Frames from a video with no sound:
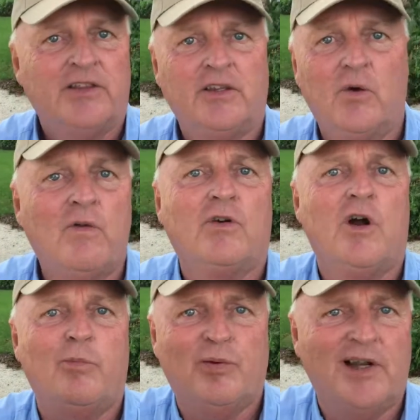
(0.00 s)
the
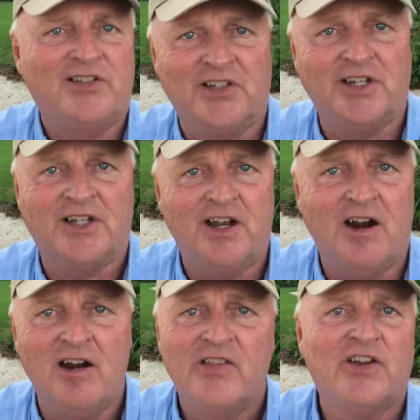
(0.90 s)
overall price of the
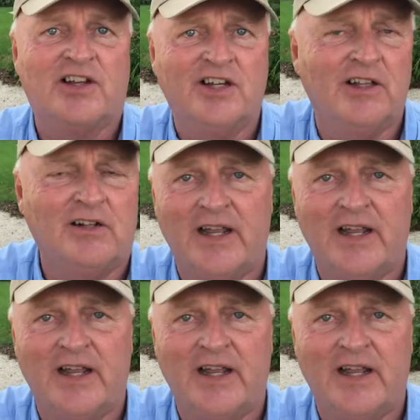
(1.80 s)
car, the color,